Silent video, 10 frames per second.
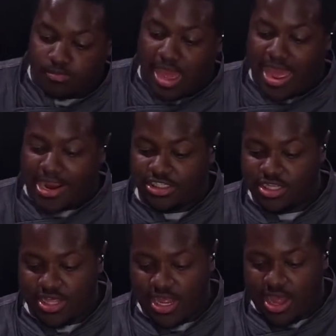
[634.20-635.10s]
I actually
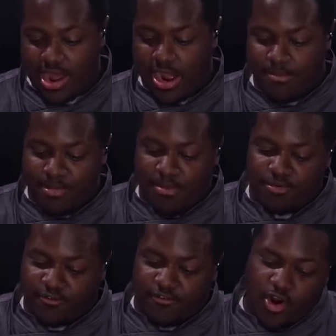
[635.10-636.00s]
think I may
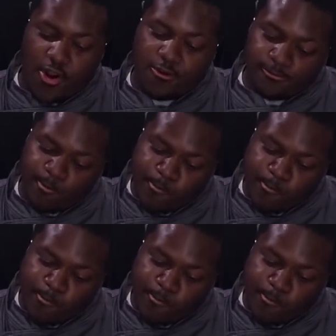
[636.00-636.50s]
prefer